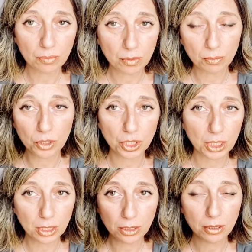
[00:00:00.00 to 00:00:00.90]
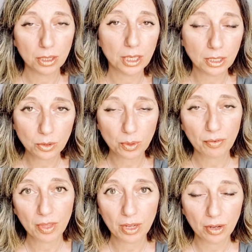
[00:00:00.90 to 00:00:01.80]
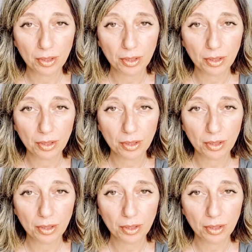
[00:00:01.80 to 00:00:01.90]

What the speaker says: machine things, whatever they are.